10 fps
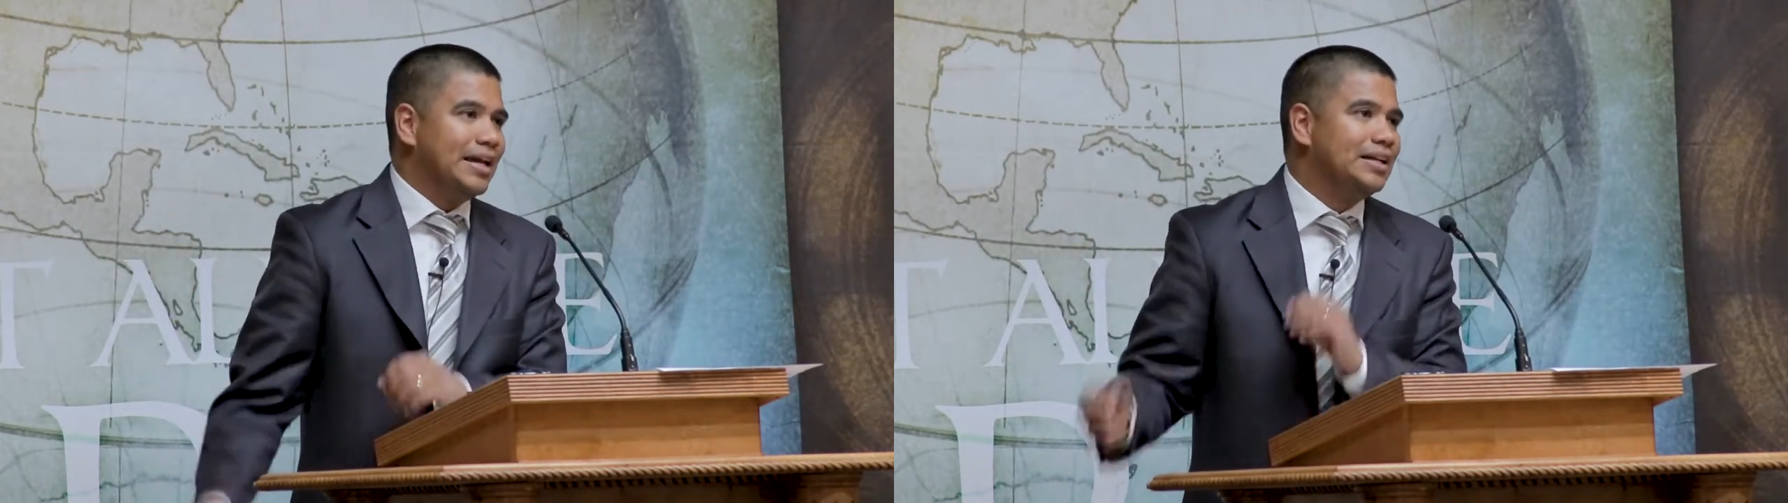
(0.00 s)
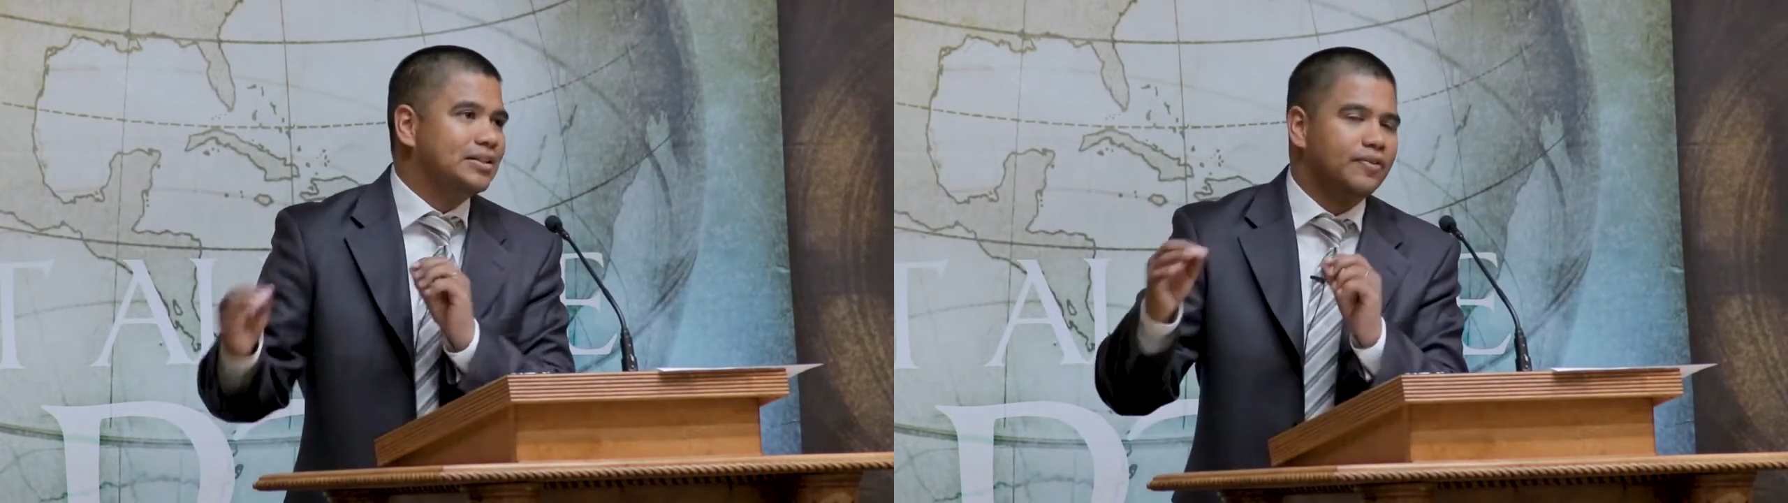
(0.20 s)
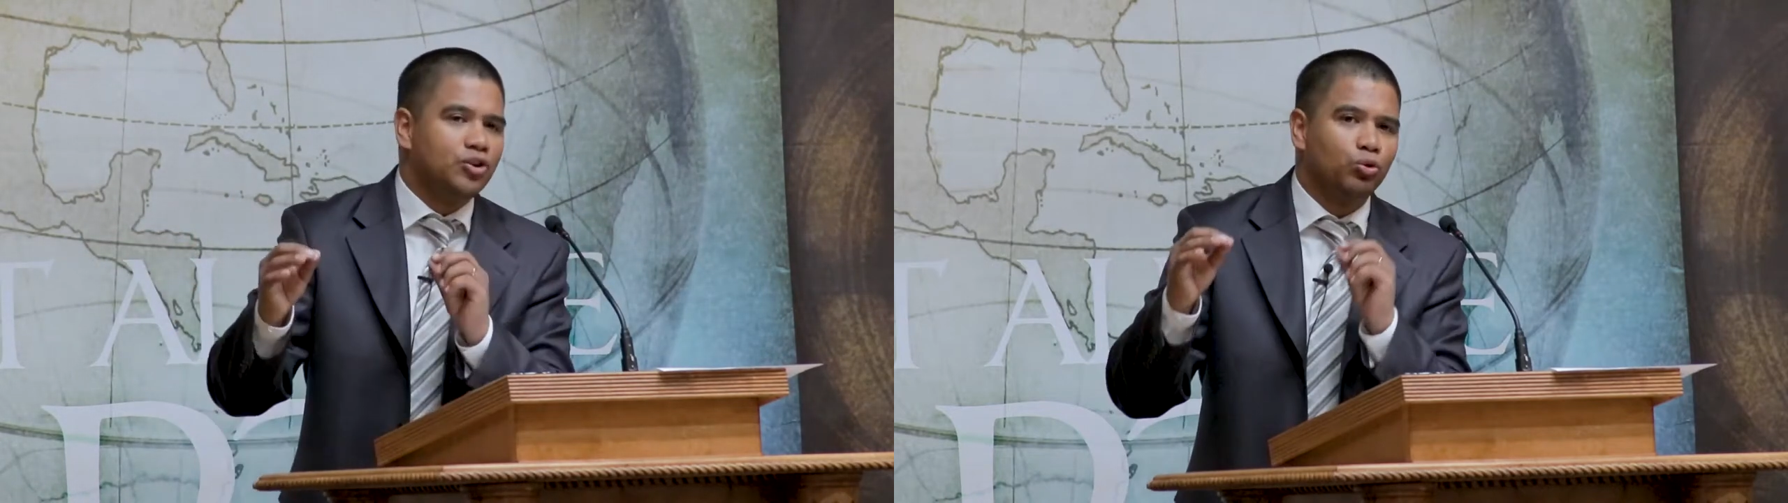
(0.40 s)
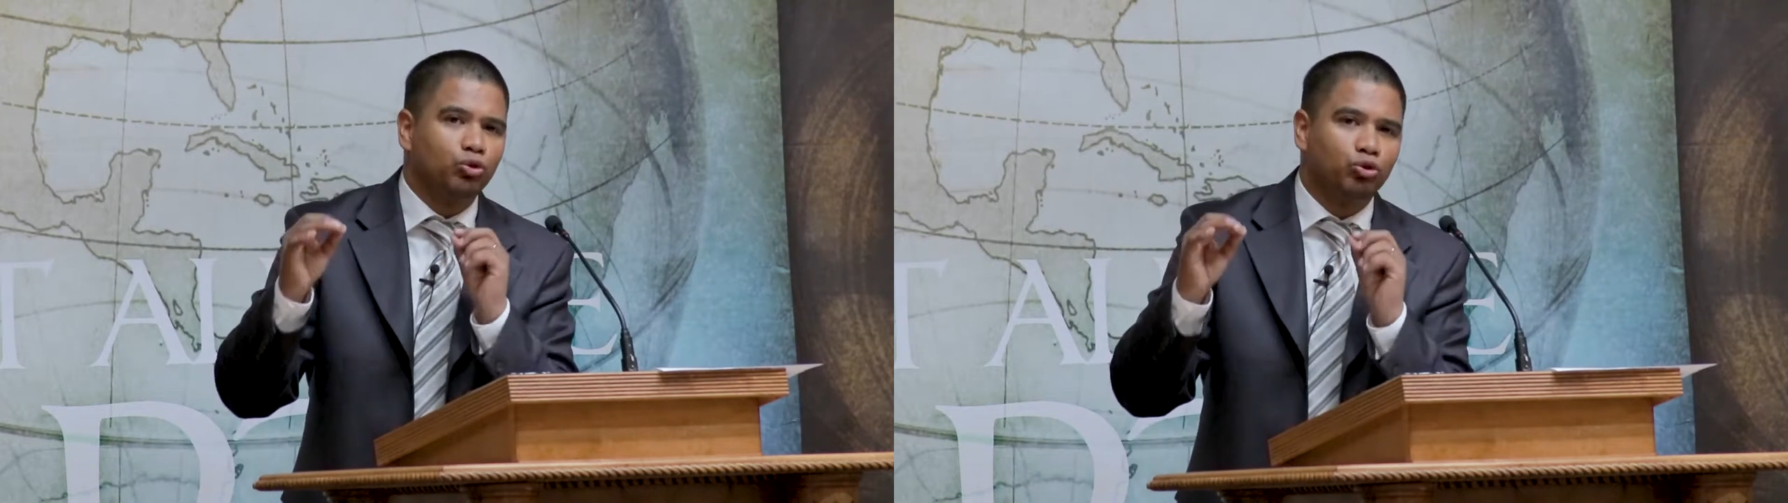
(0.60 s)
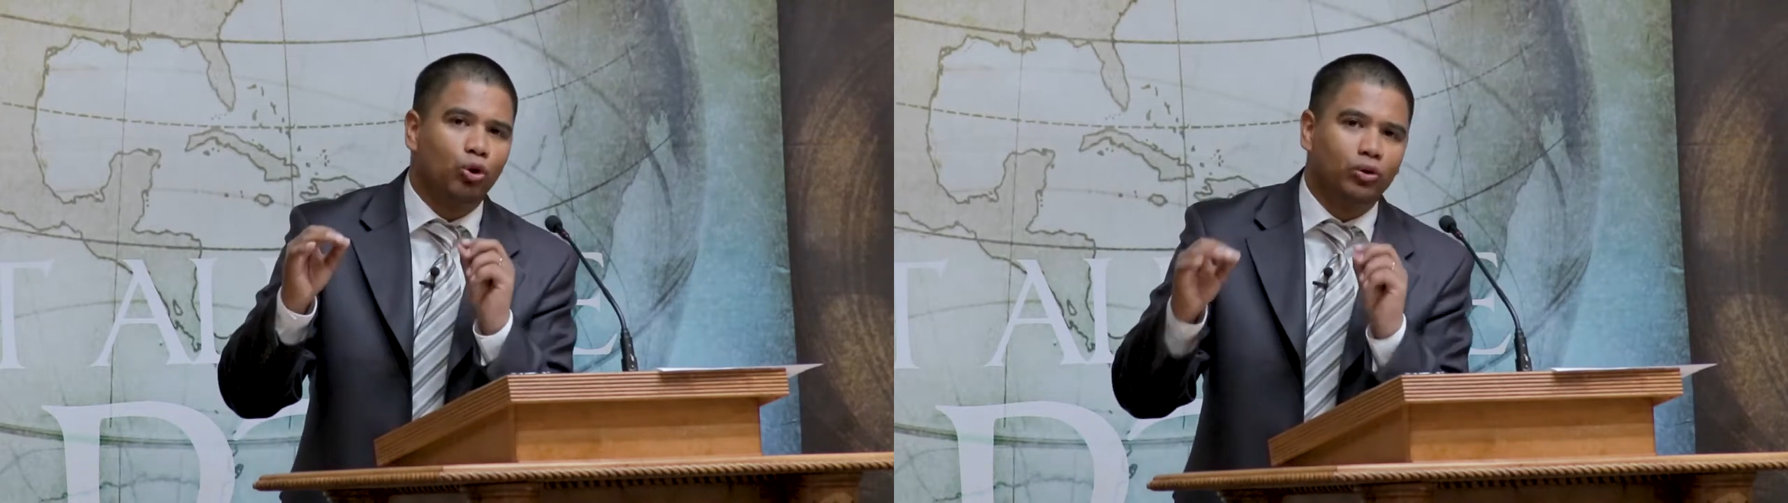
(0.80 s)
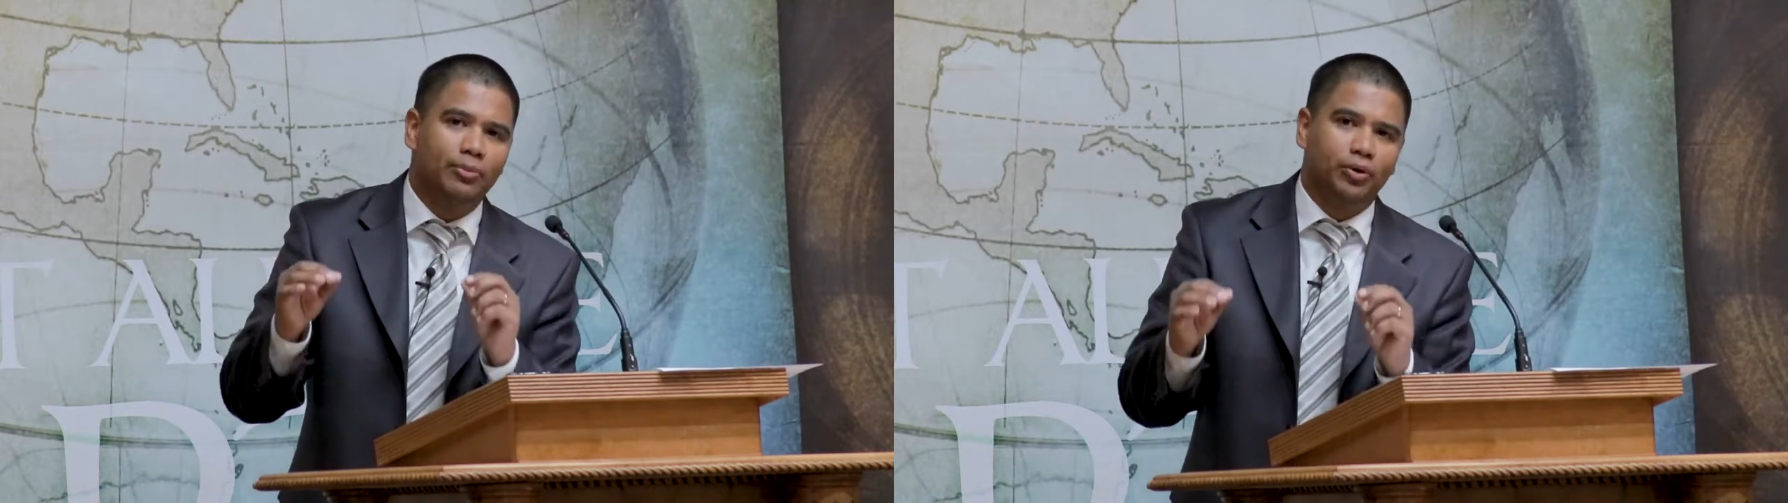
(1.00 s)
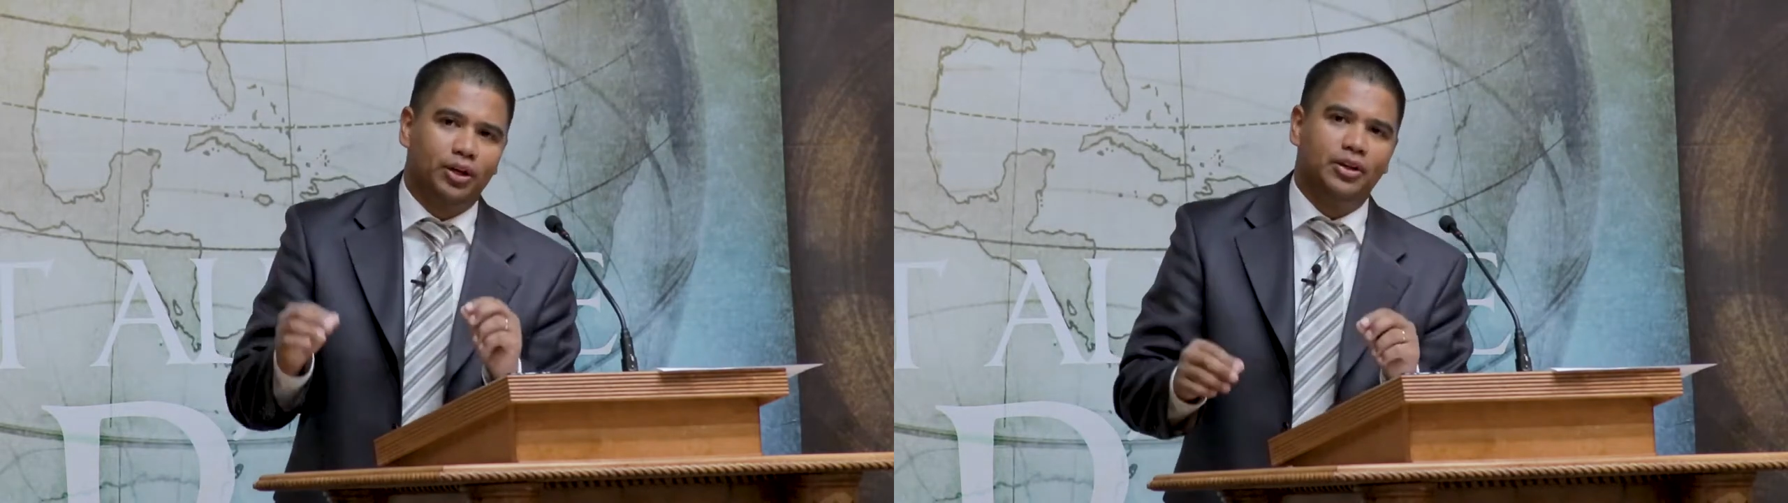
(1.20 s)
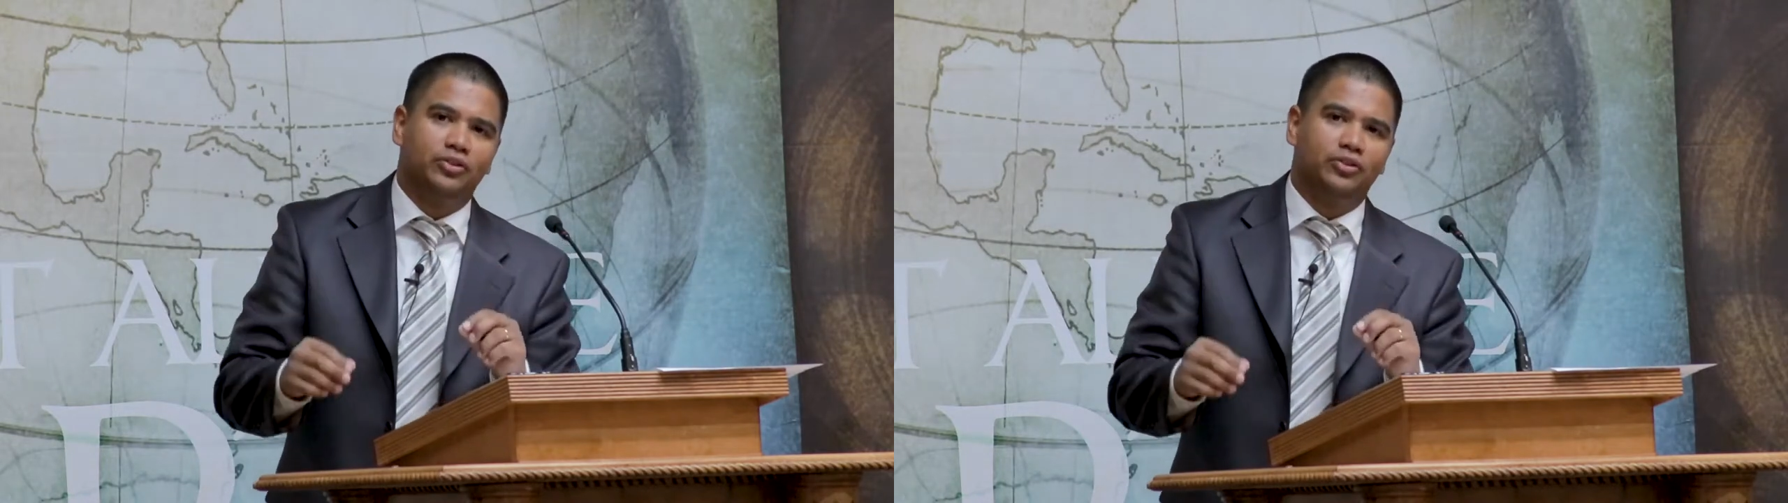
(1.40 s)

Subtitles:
Individual soul liberty